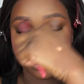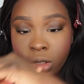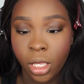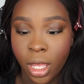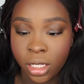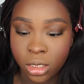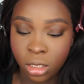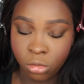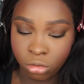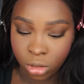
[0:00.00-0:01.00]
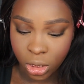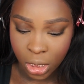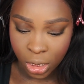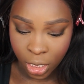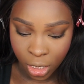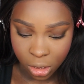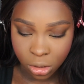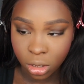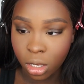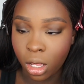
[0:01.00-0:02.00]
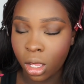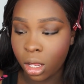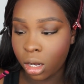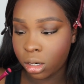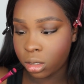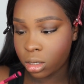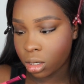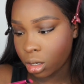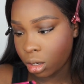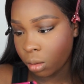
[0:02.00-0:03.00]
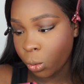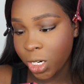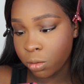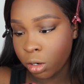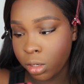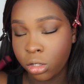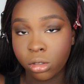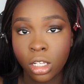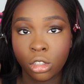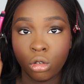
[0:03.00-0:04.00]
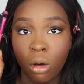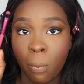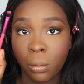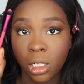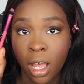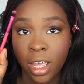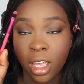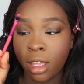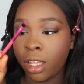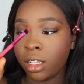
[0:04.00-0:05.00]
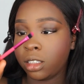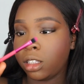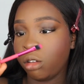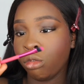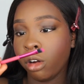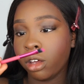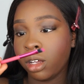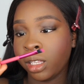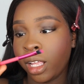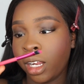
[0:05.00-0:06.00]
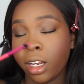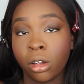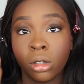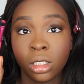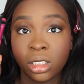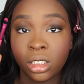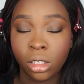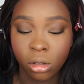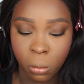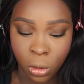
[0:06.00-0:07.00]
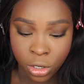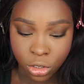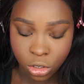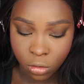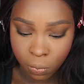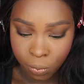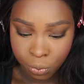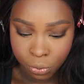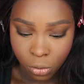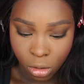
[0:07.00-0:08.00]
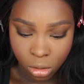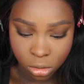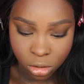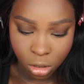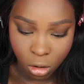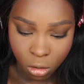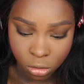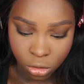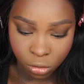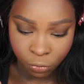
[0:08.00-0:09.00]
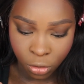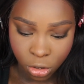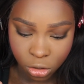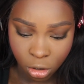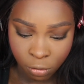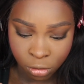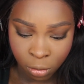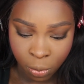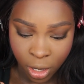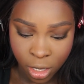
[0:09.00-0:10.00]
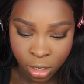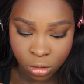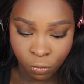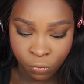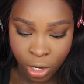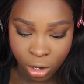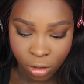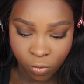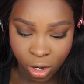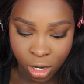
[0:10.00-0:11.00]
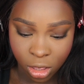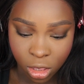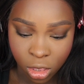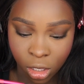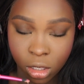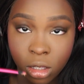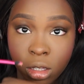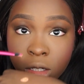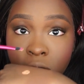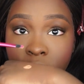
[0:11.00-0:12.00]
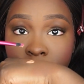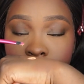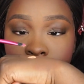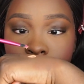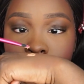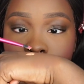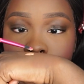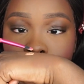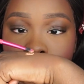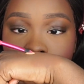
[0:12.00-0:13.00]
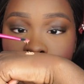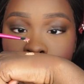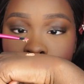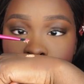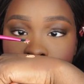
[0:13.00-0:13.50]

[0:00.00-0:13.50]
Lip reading: yeah, it seems really light. And the brush I'm going to be using to apply it is the Royal and Langnickel concealer brush. So just first off the bat, it's very thick consistency. Like,